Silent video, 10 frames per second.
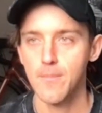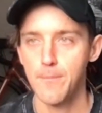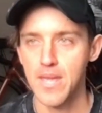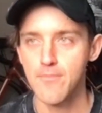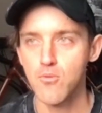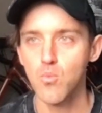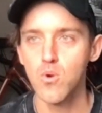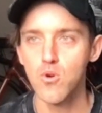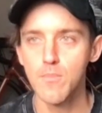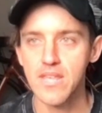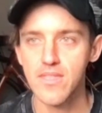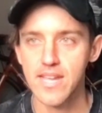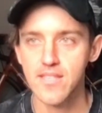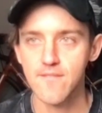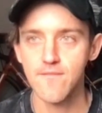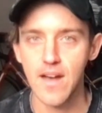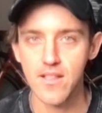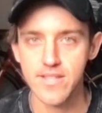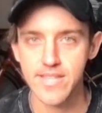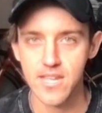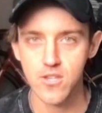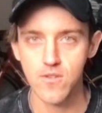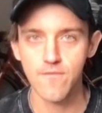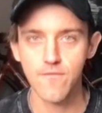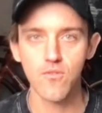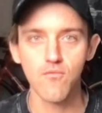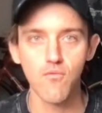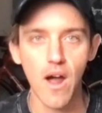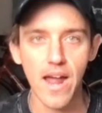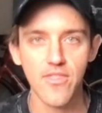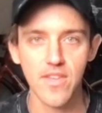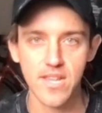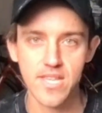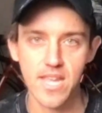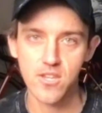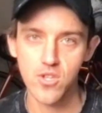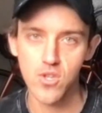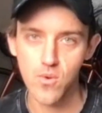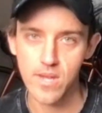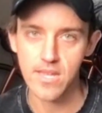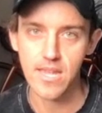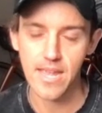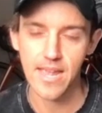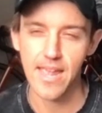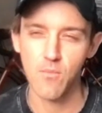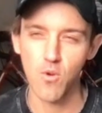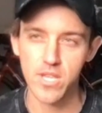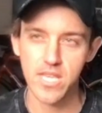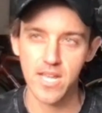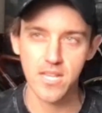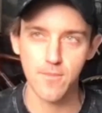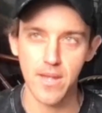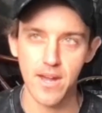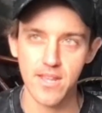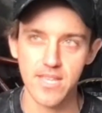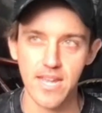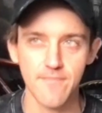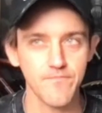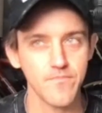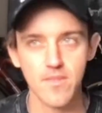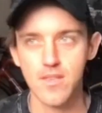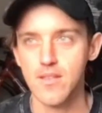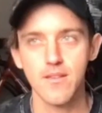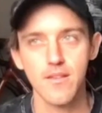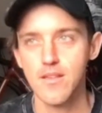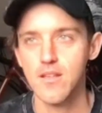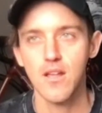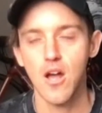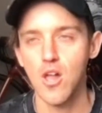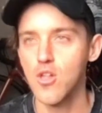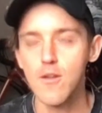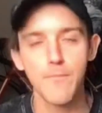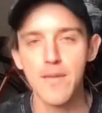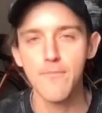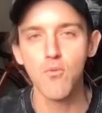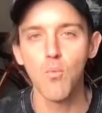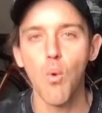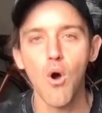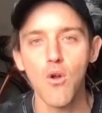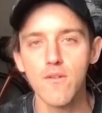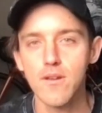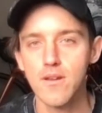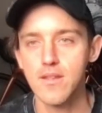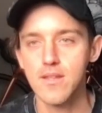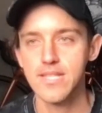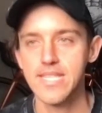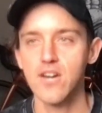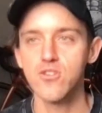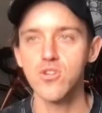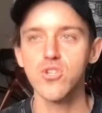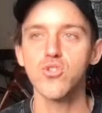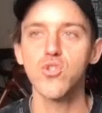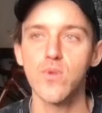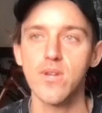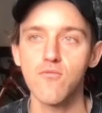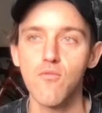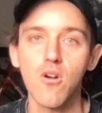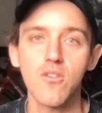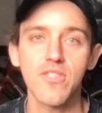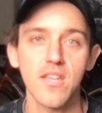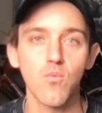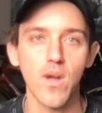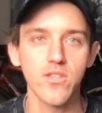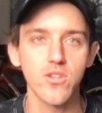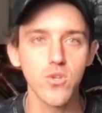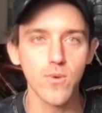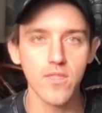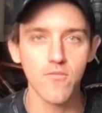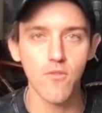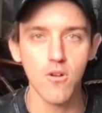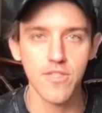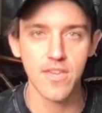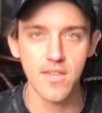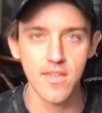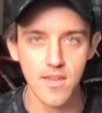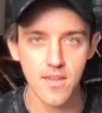people will be there to validate you for the right things that you're doing. And what sucks about it is that a lot of people won't tell you you're doing the wrong thing when you're doing the wrong thing.